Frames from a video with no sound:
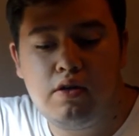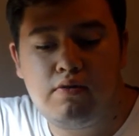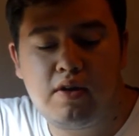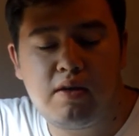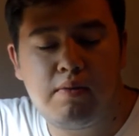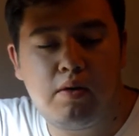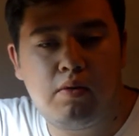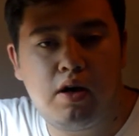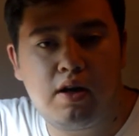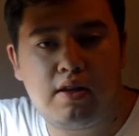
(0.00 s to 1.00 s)
think about
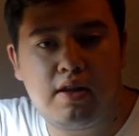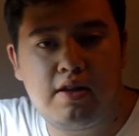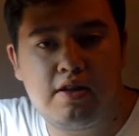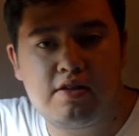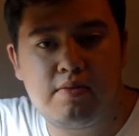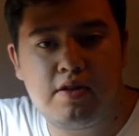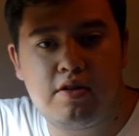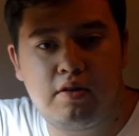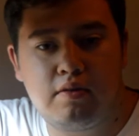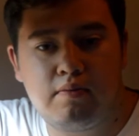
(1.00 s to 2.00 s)
what needs to be
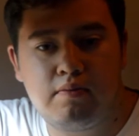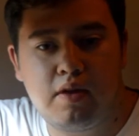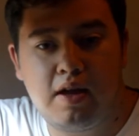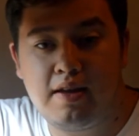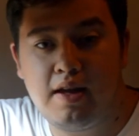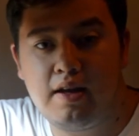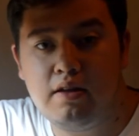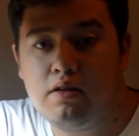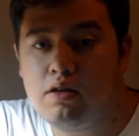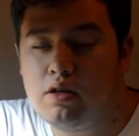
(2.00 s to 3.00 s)
done, and then
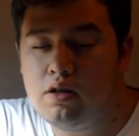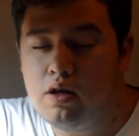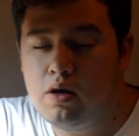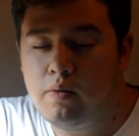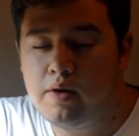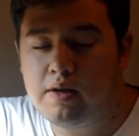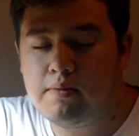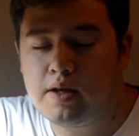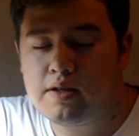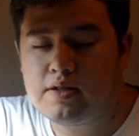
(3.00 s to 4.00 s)
we can
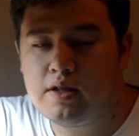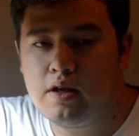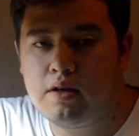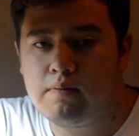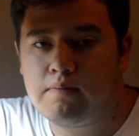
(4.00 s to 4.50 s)
make a start.